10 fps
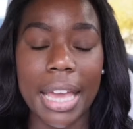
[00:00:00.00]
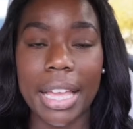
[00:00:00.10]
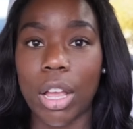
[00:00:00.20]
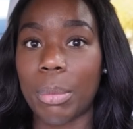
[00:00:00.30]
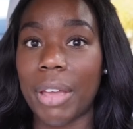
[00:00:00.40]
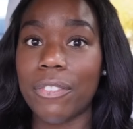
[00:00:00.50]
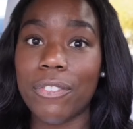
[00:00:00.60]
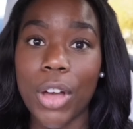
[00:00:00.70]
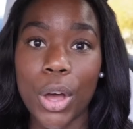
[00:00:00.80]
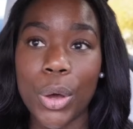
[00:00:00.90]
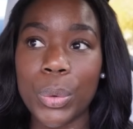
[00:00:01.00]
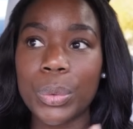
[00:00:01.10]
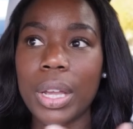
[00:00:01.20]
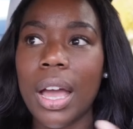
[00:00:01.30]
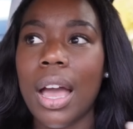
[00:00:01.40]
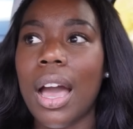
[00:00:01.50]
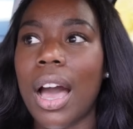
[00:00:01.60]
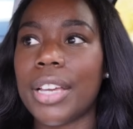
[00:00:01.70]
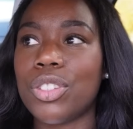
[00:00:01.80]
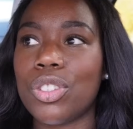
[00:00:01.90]
I get on my phone,
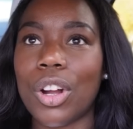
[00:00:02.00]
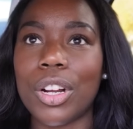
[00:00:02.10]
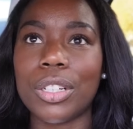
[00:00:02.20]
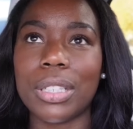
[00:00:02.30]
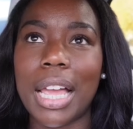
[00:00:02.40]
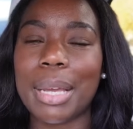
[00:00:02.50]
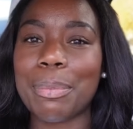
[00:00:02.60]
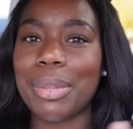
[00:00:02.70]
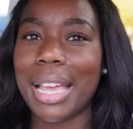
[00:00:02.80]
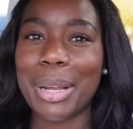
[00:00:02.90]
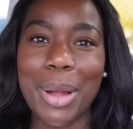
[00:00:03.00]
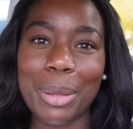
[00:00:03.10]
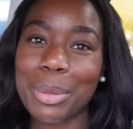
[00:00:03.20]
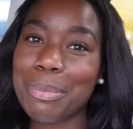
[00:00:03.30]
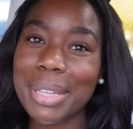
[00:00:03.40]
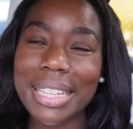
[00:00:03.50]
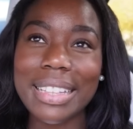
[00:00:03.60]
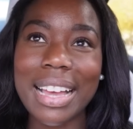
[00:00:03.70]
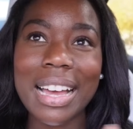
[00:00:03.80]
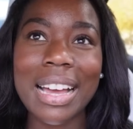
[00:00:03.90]
I start like playing around with
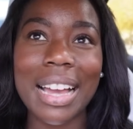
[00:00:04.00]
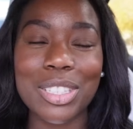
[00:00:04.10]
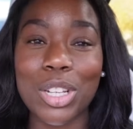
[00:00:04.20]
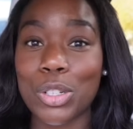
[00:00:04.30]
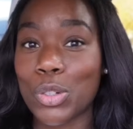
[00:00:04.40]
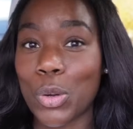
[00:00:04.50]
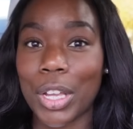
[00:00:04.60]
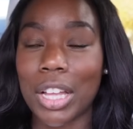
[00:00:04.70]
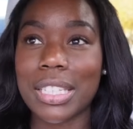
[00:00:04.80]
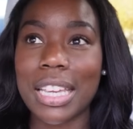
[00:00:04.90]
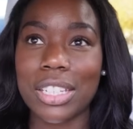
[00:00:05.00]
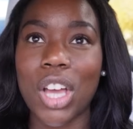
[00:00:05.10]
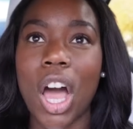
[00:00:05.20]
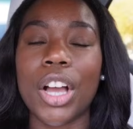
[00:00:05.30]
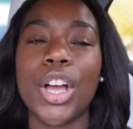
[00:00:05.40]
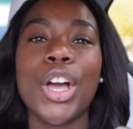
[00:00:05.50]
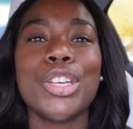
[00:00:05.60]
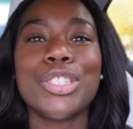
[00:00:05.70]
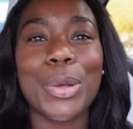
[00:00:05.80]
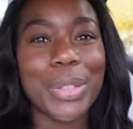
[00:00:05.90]
Mila, I start scrolling on TikTok.
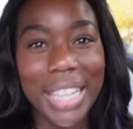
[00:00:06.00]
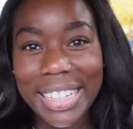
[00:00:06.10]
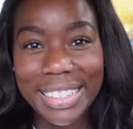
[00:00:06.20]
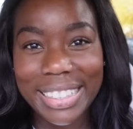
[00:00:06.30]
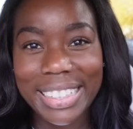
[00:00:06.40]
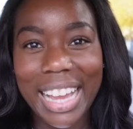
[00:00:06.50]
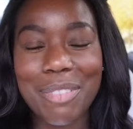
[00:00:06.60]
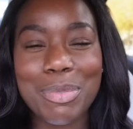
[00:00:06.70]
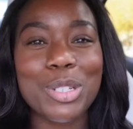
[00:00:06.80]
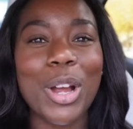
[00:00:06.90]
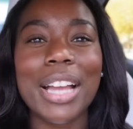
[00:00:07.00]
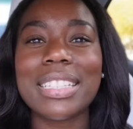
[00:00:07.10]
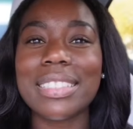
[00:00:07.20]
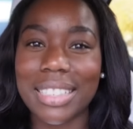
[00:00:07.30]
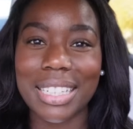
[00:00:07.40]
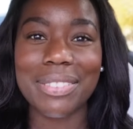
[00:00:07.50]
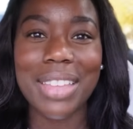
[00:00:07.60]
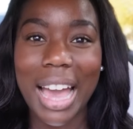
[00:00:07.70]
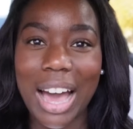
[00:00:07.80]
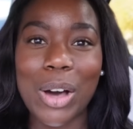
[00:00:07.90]
So lately I've been trying to leave
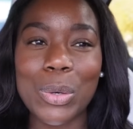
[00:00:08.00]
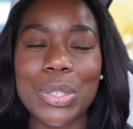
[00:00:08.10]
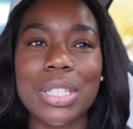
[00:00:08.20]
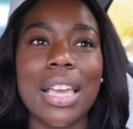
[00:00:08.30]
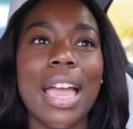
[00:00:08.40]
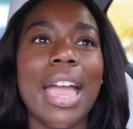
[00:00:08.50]
the house